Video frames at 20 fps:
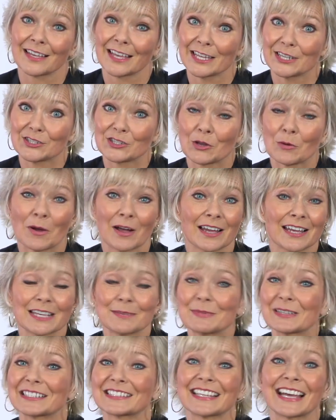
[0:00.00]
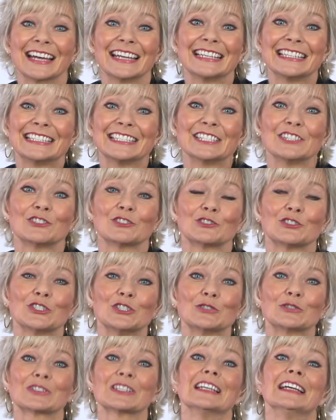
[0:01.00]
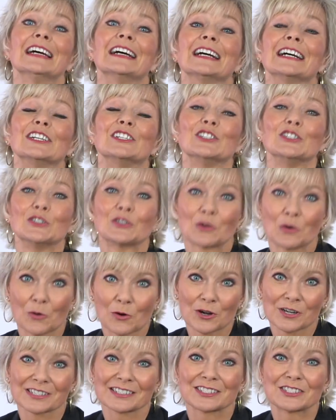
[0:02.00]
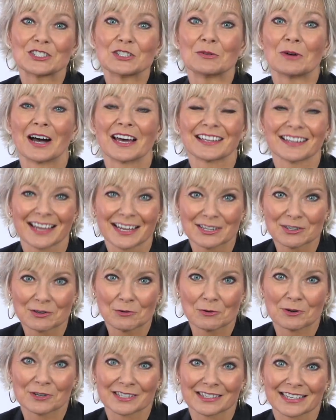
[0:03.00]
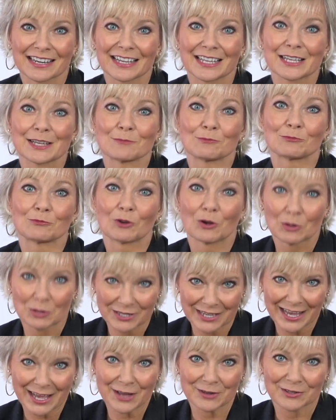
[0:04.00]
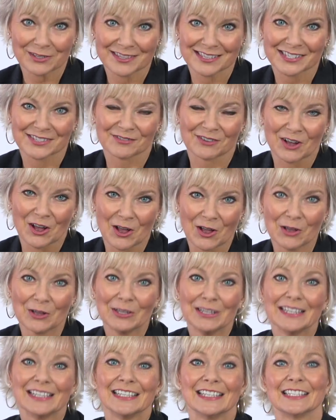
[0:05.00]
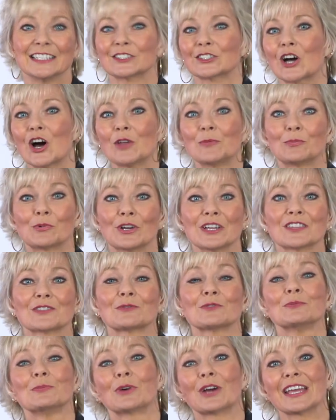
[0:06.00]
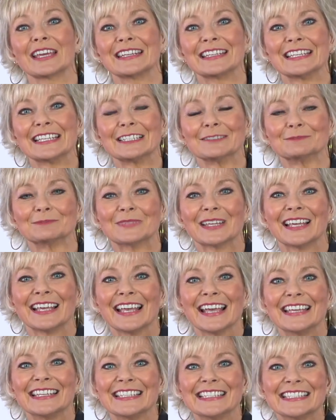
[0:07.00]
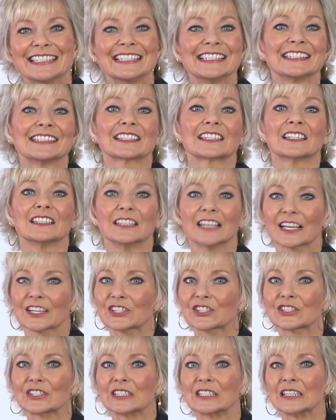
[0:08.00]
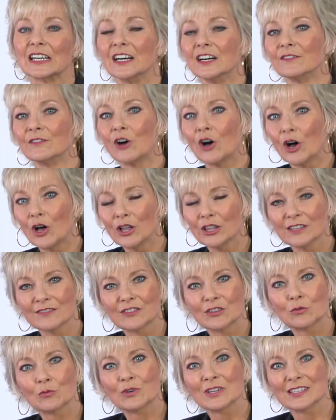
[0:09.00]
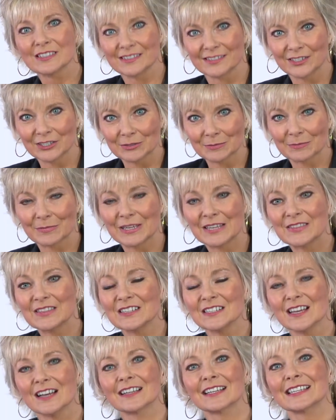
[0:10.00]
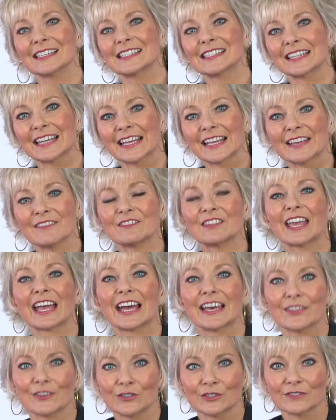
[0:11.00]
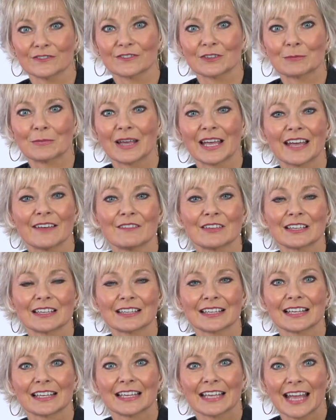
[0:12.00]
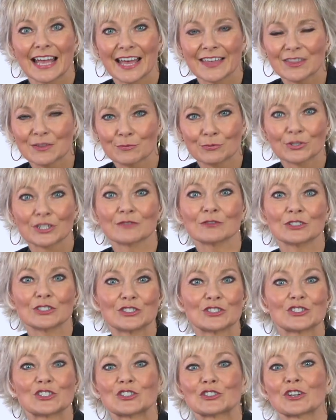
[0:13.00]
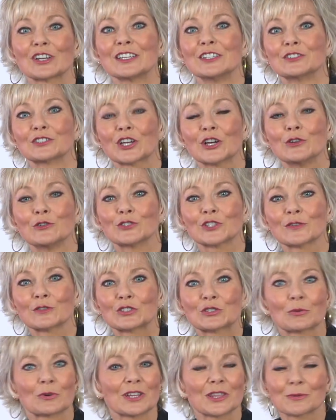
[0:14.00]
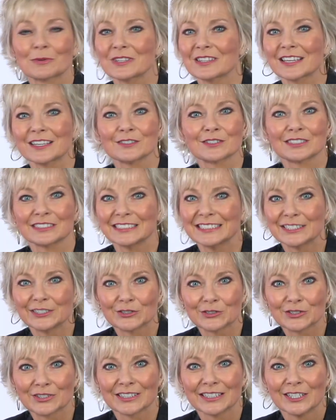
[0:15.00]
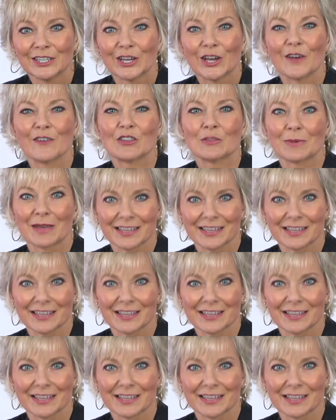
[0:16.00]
And so I am excited to introduce a new course, a new online course that I am rolling out this fall. It is called Breakthru Branding, and it is a collection of all of the wisdom and the nuggets that I have gathered from having had the privilege to train or coach over twenty-three thousand leaders over the